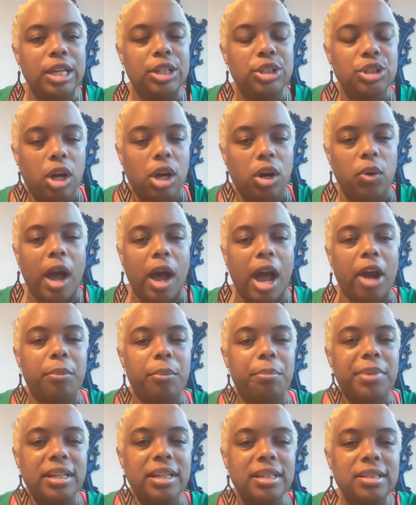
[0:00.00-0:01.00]
So our
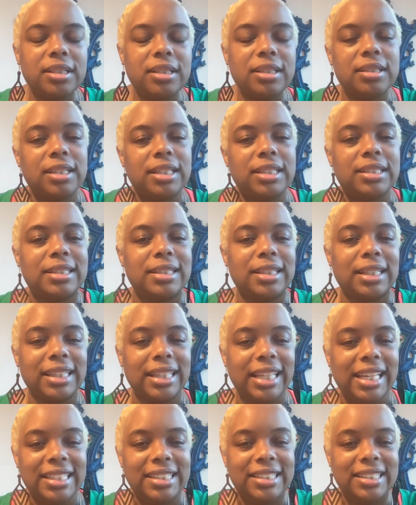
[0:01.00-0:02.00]
business is
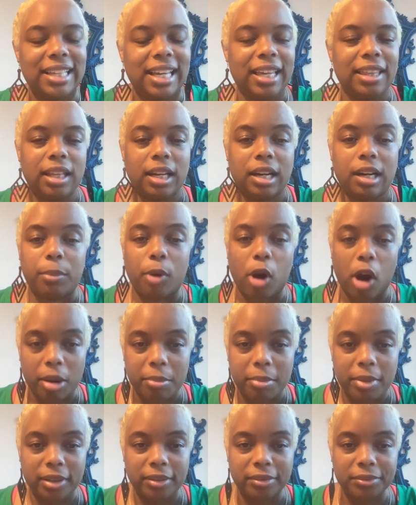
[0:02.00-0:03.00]
leasing the
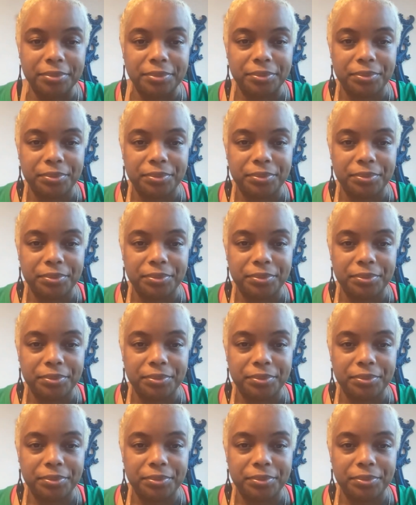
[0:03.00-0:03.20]
apartment.